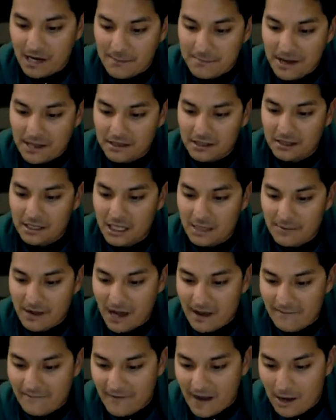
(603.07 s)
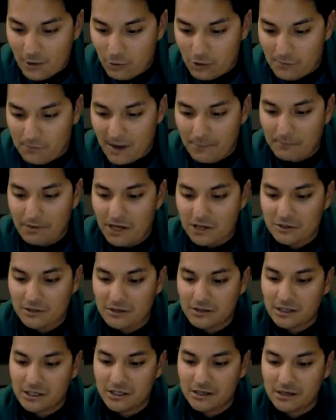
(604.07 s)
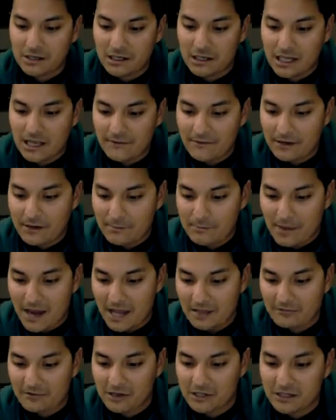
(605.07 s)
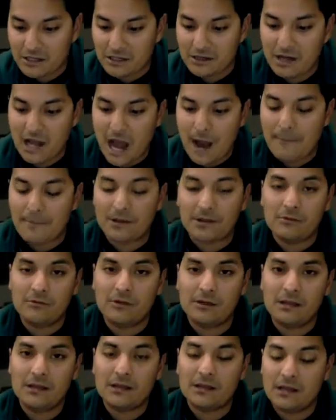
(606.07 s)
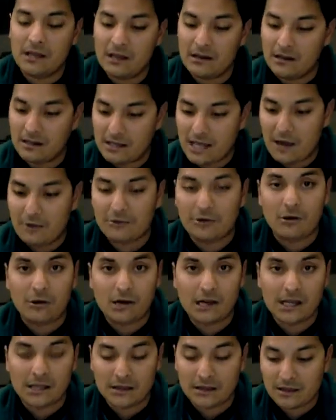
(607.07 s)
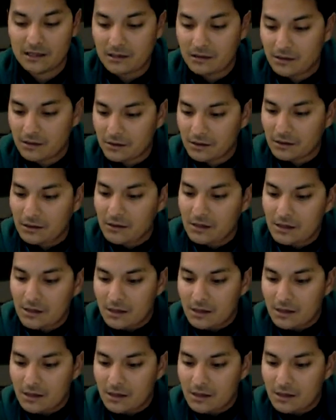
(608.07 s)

Graham has a team-high 5 quarterback pressures and just 11 pass rushing opportunities, and that was all against the Steelers.